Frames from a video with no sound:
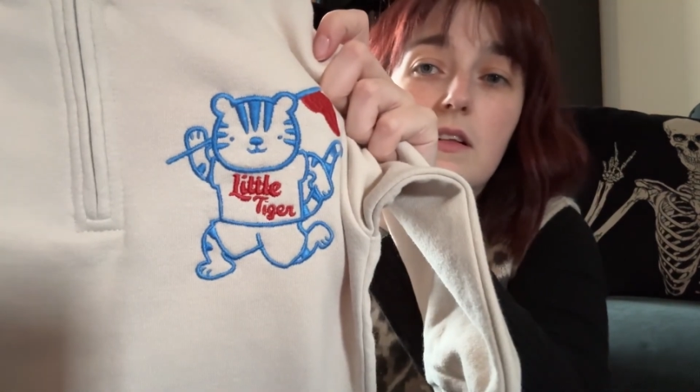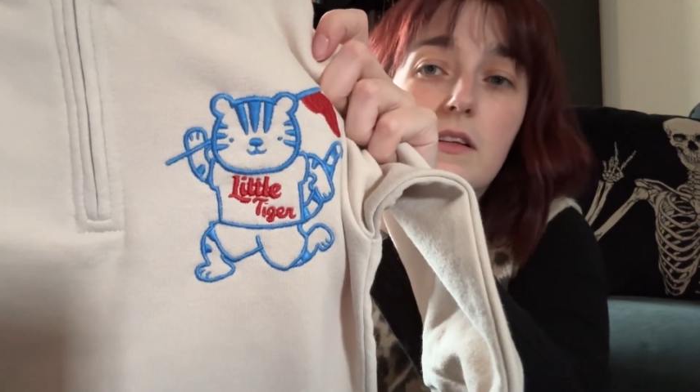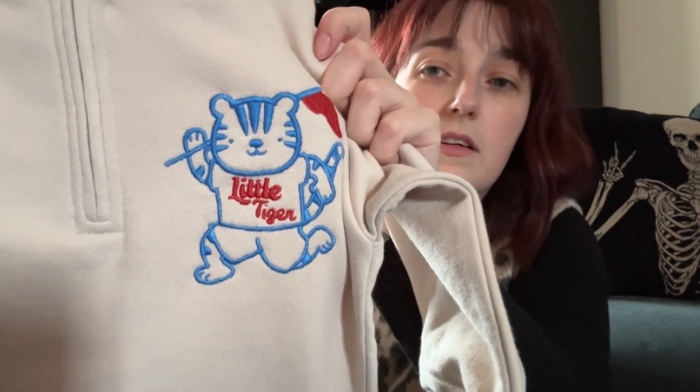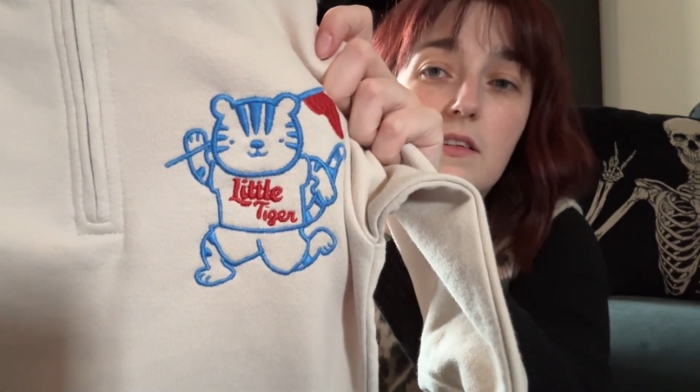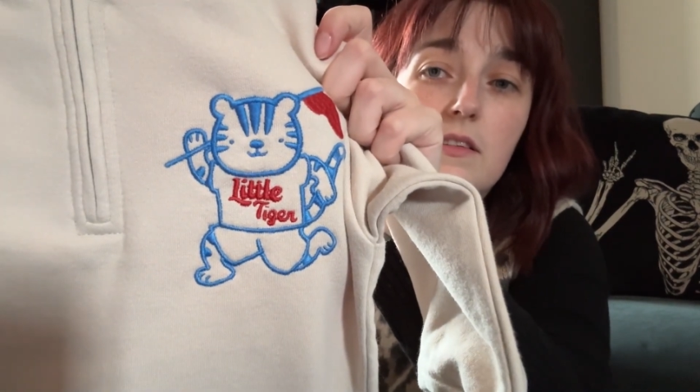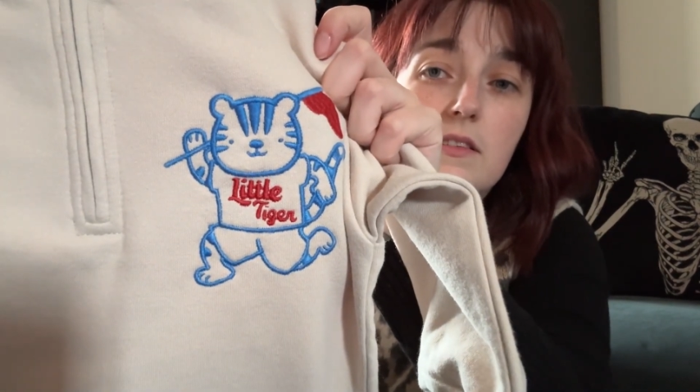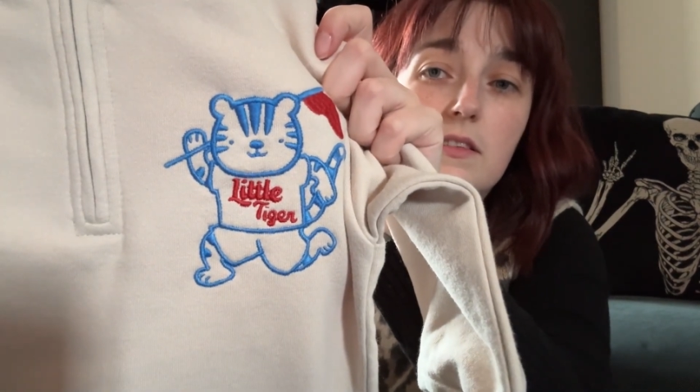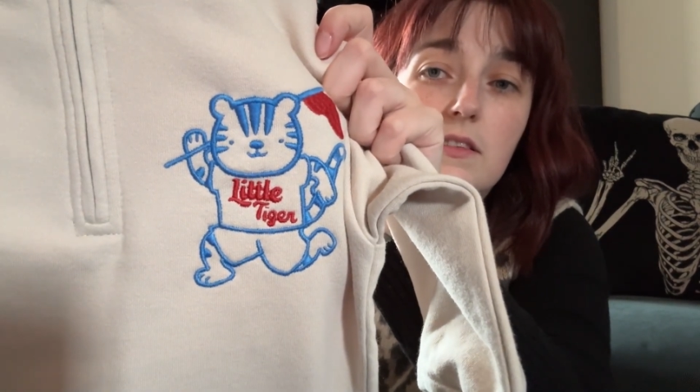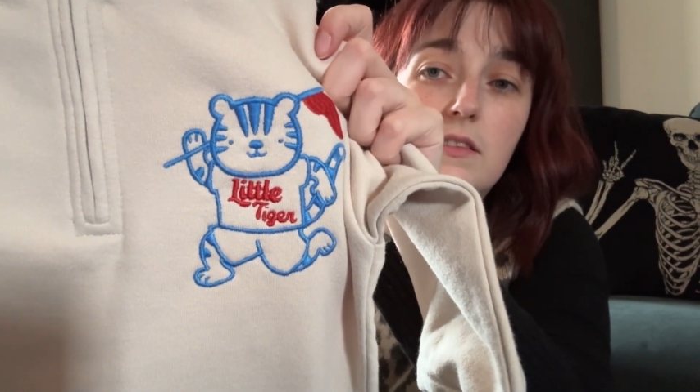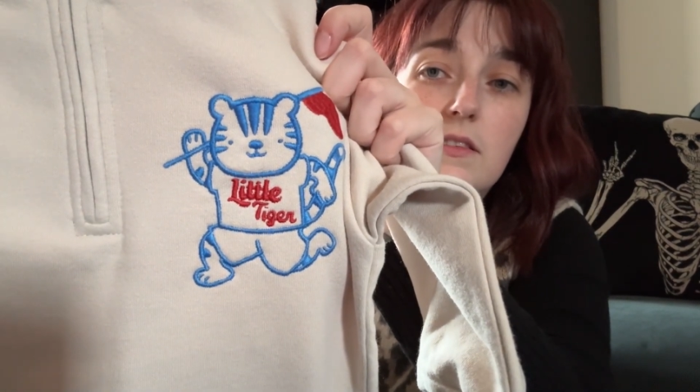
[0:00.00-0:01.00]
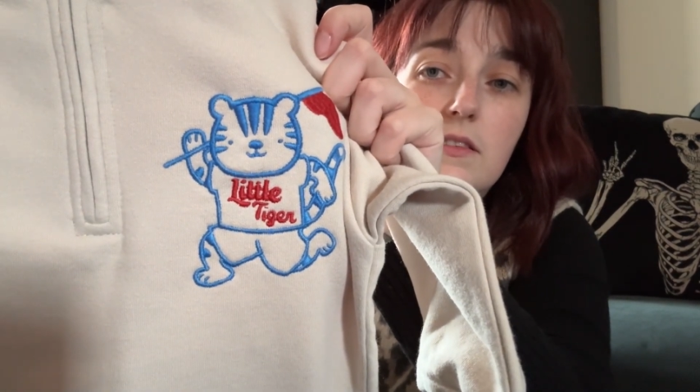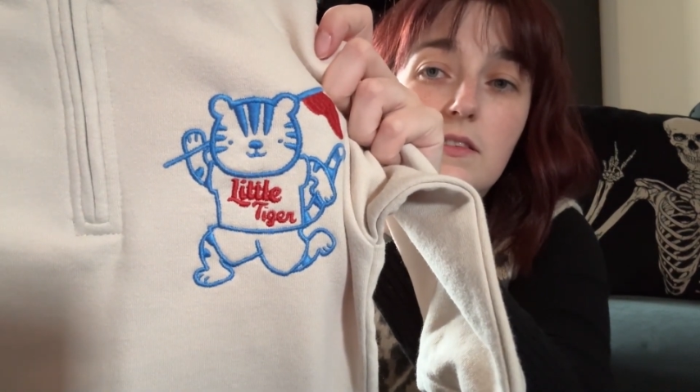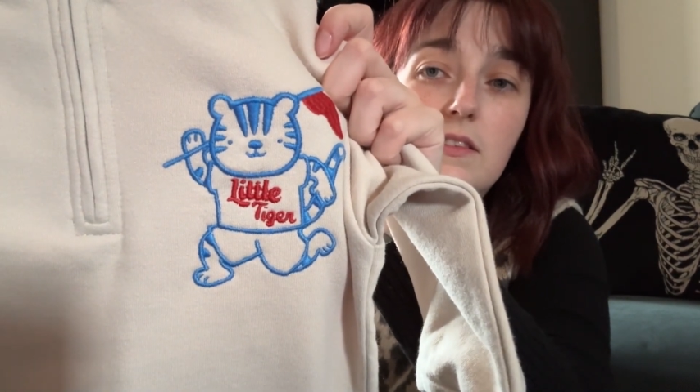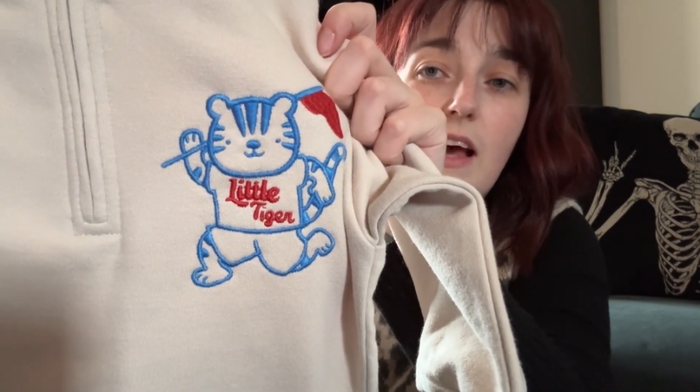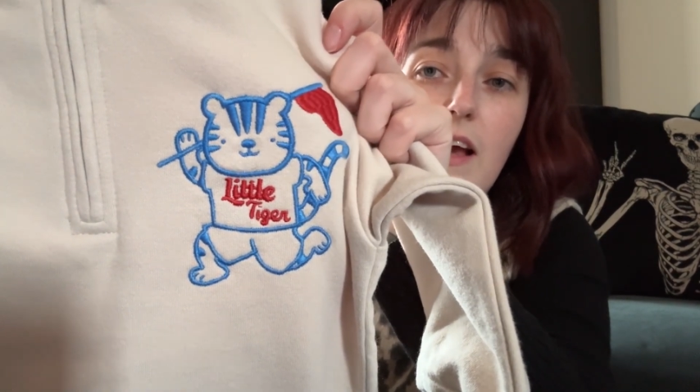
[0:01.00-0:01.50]
little
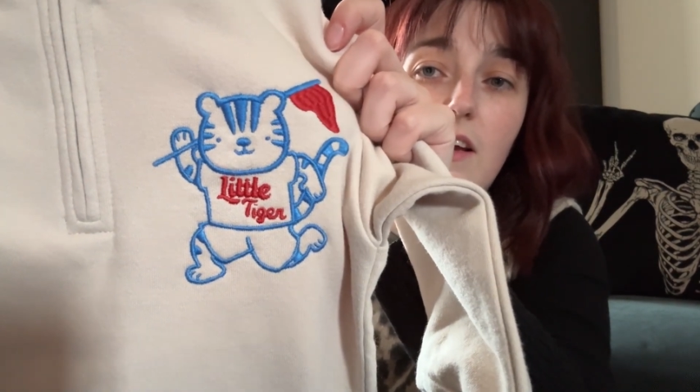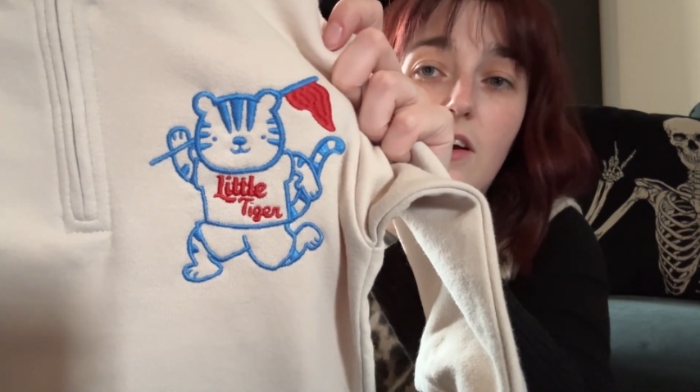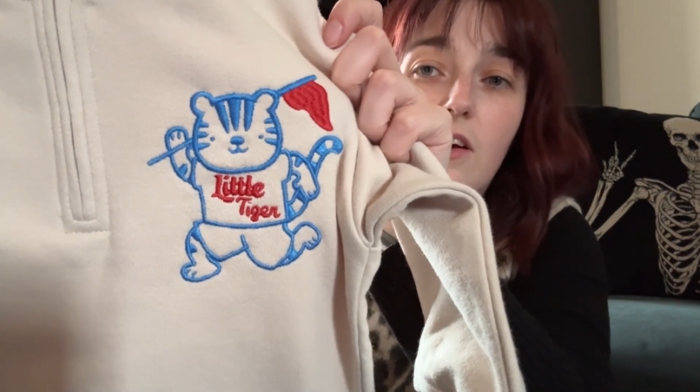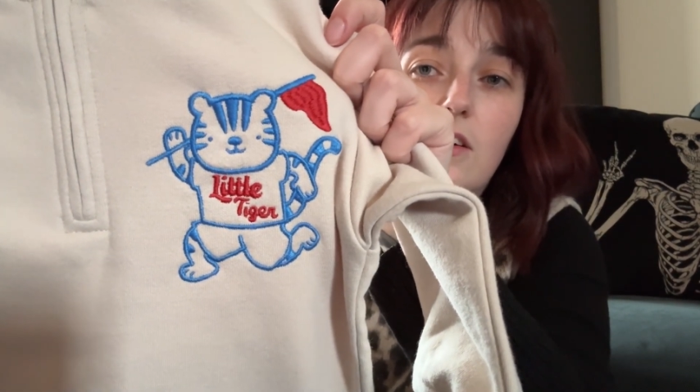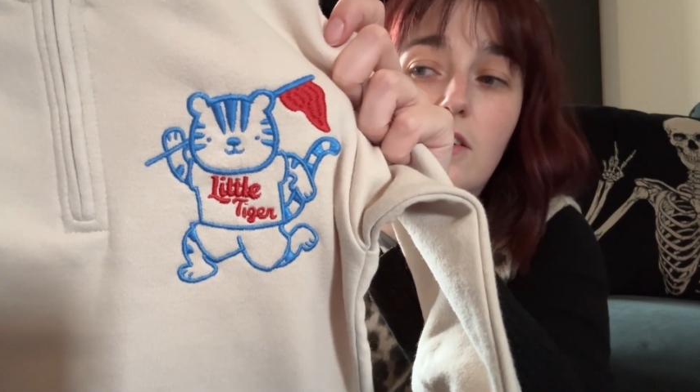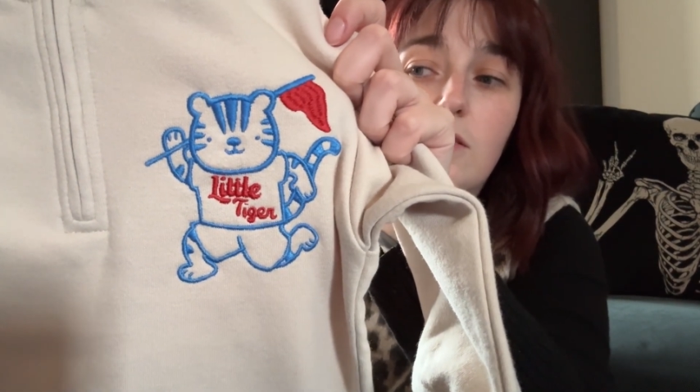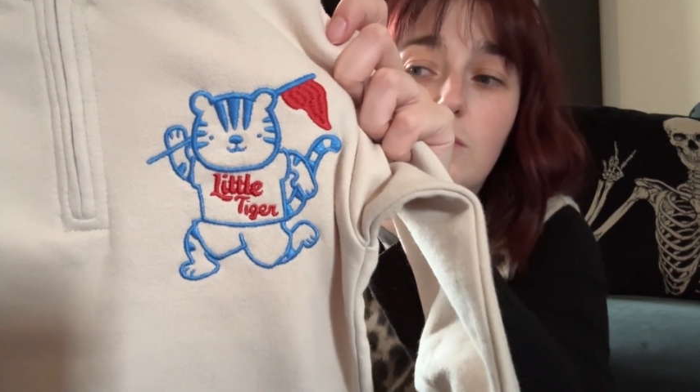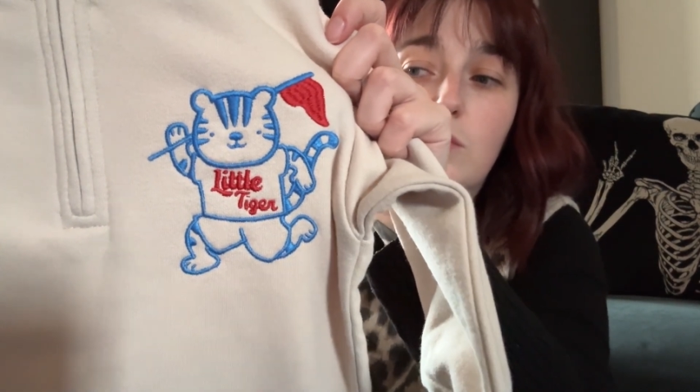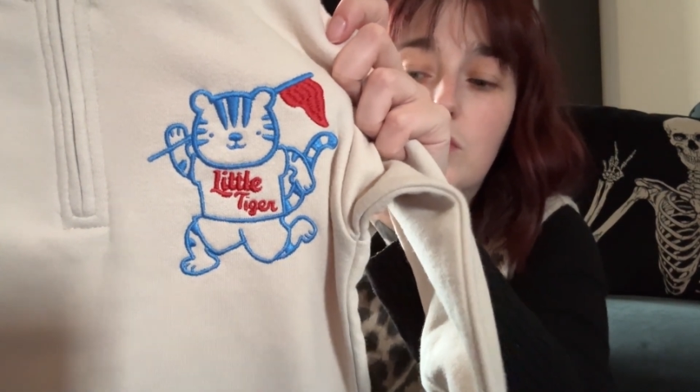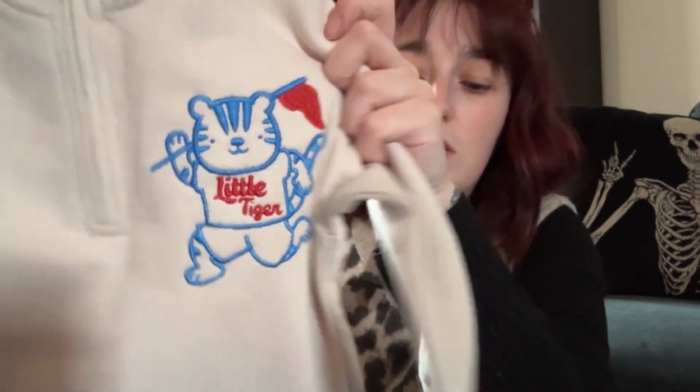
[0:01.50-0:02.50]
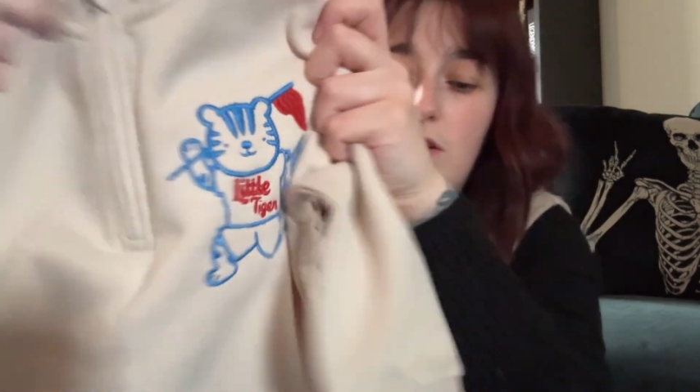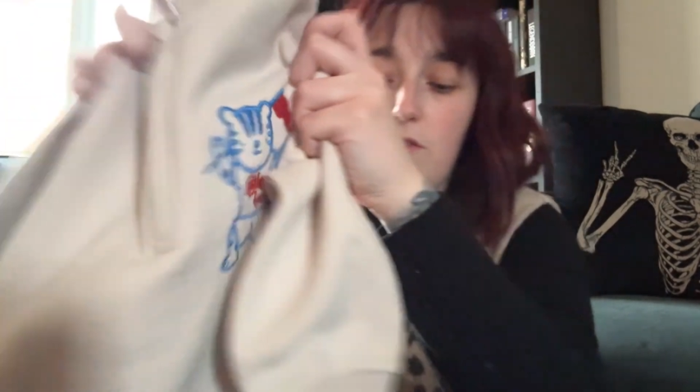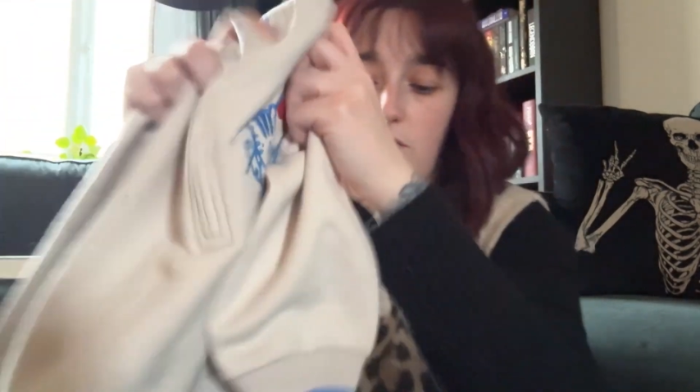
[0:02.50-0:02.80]
tiger motif,